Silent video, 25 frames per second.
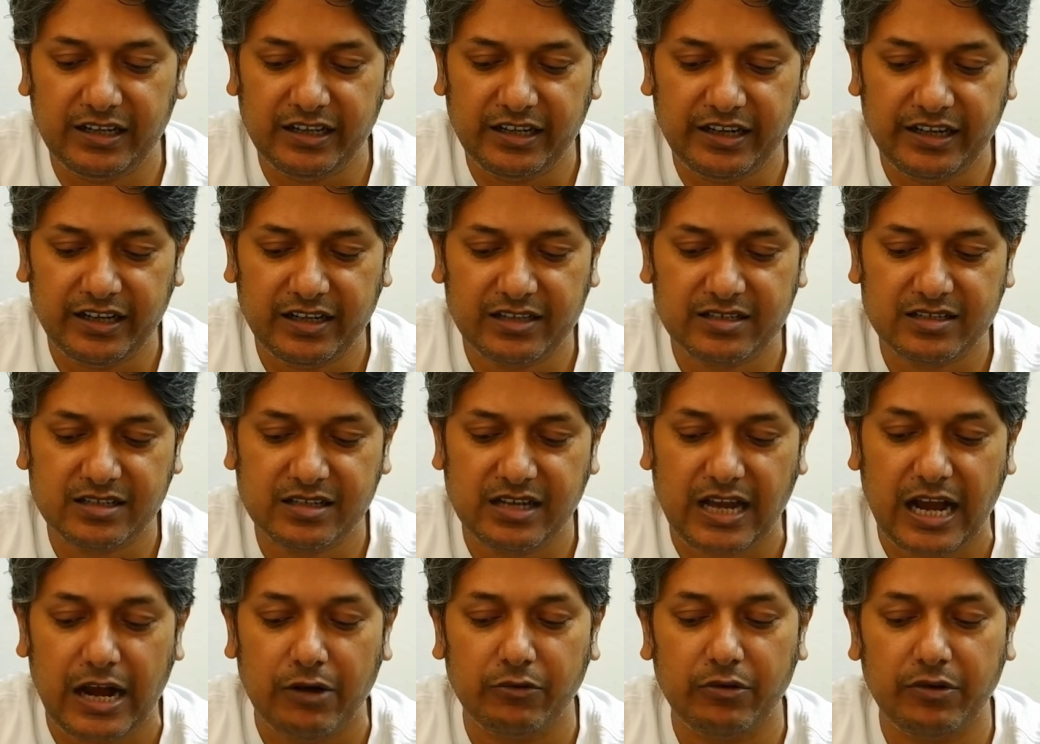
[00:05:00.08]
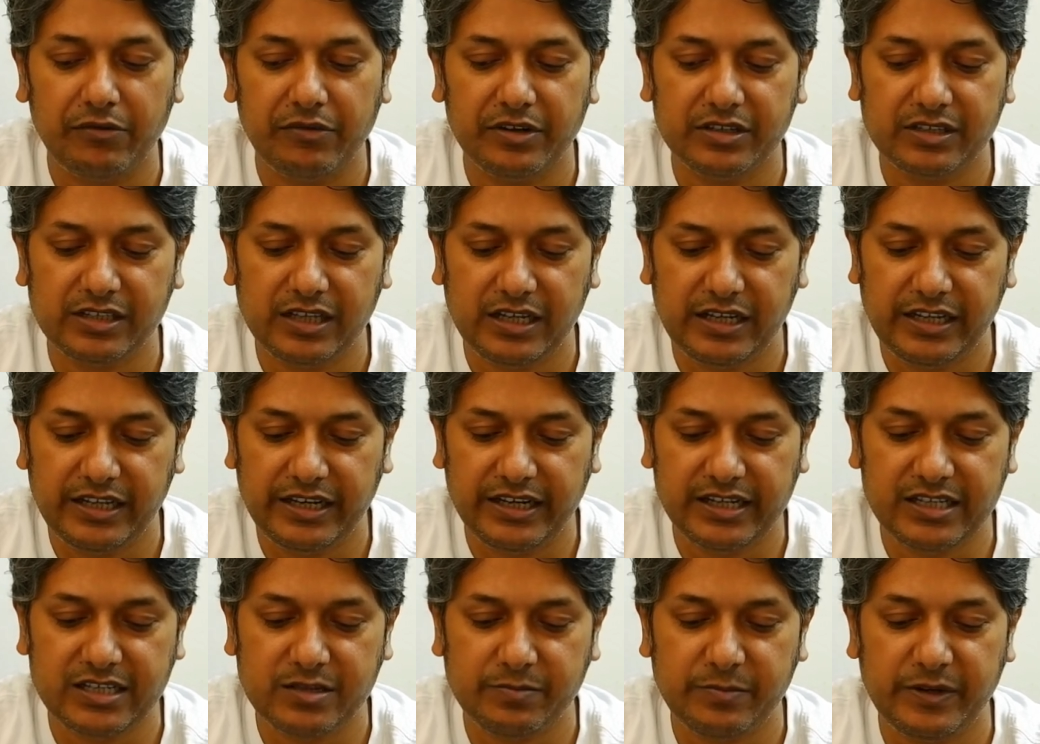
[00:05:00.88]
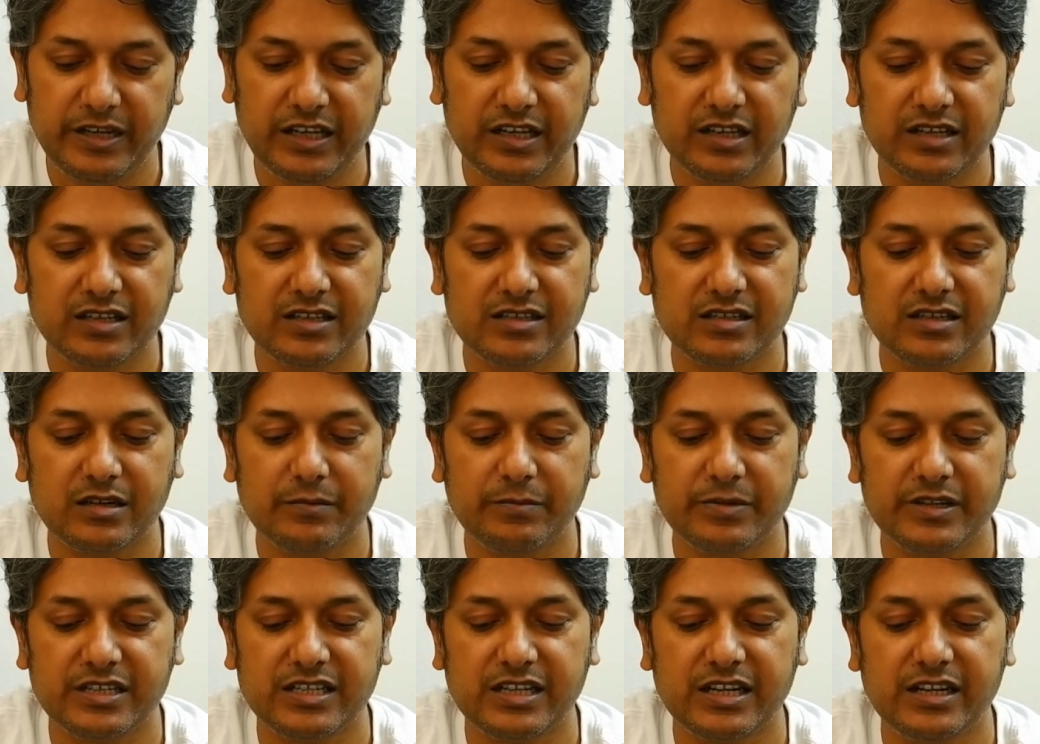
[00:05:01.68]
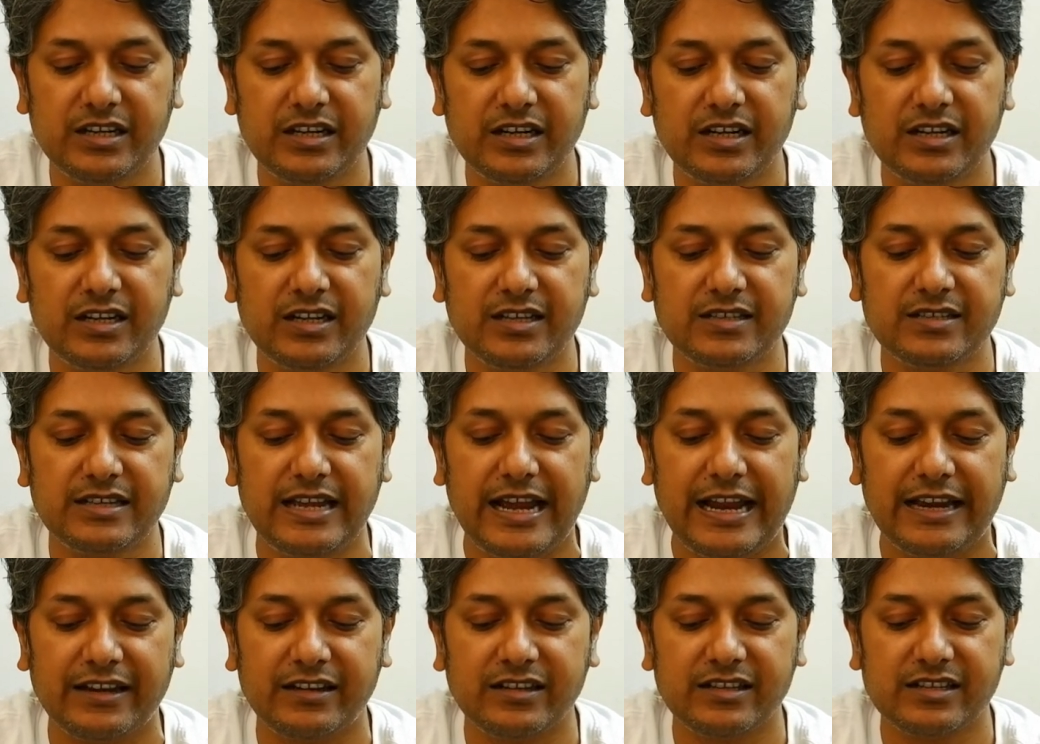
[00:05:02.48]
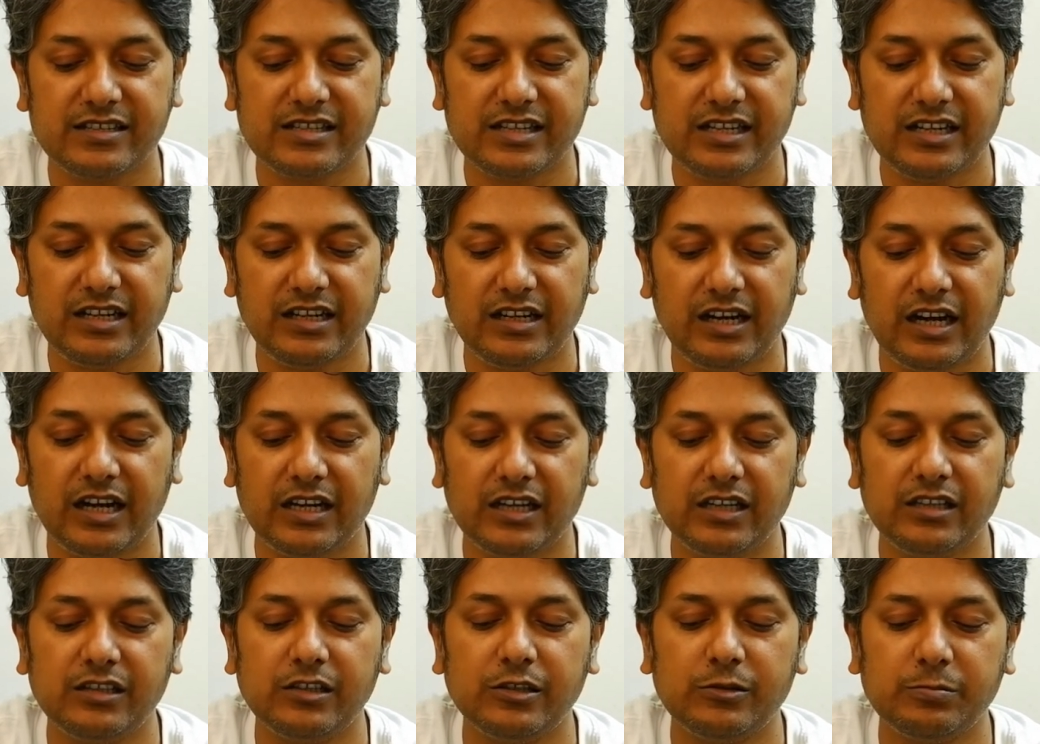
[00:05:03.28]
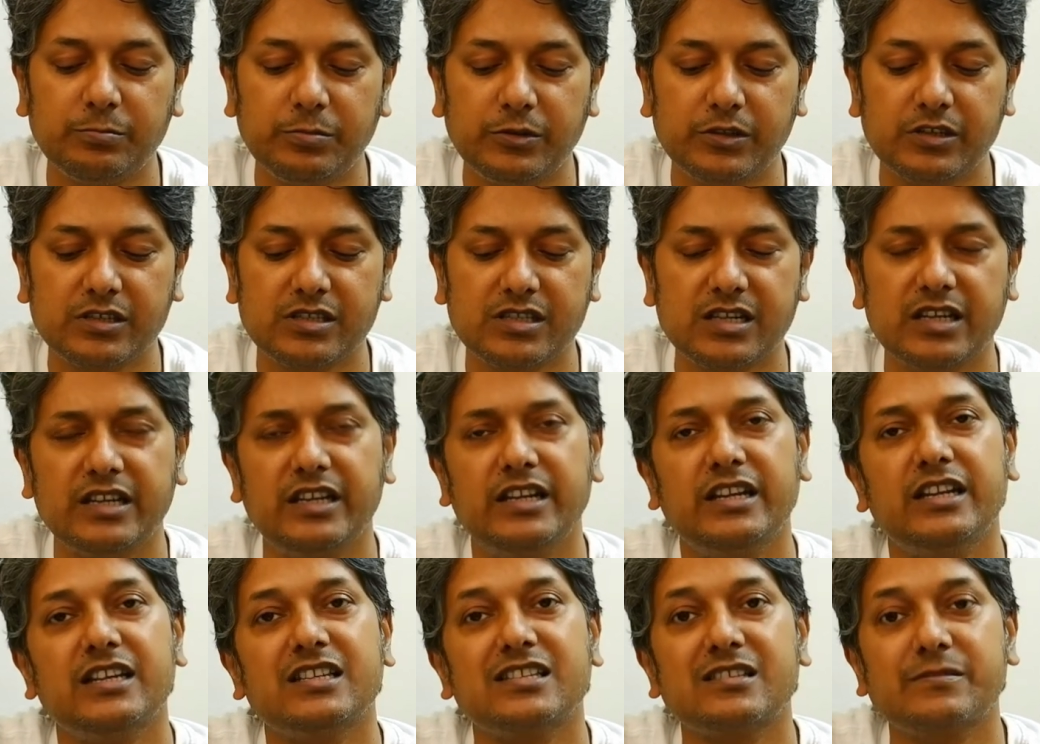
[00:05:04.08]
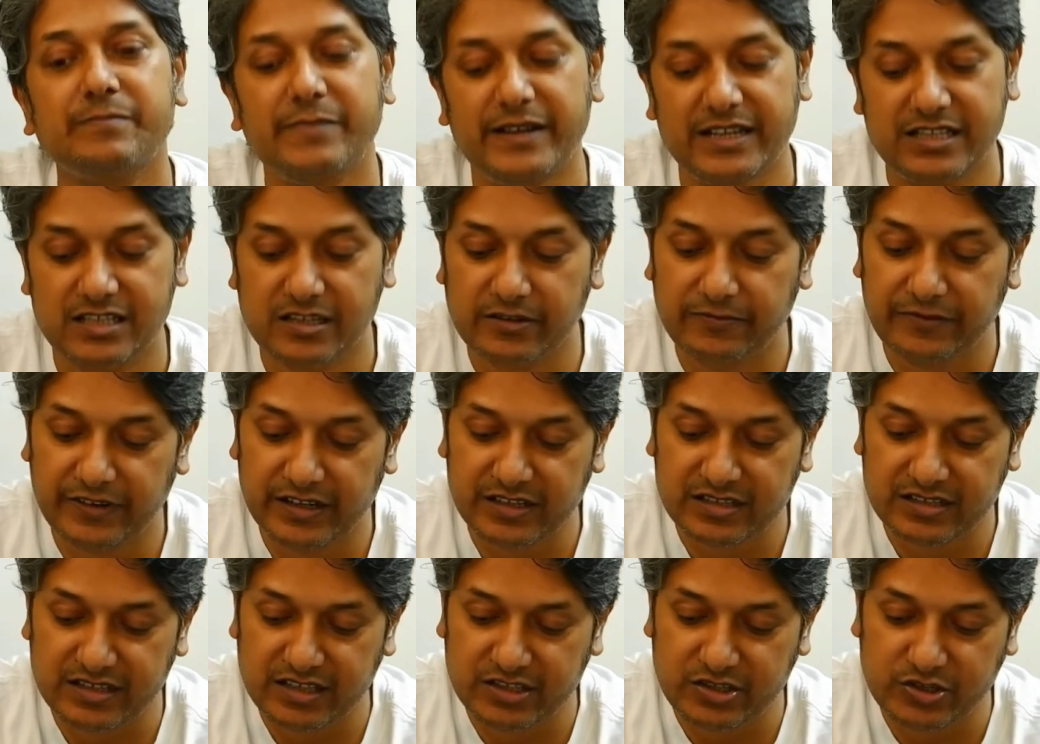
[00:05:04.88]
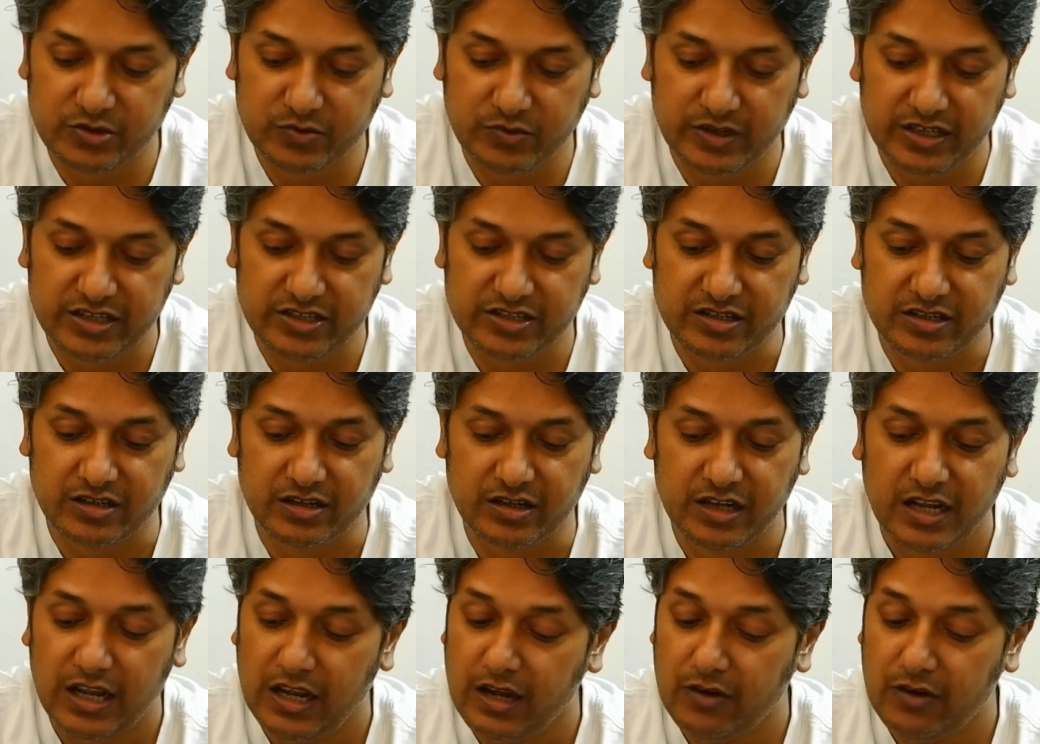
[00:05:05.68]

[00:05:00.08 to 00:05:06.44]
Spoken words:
lyrics, however, the lyric speaker is represented as addressing another person in a specific situation.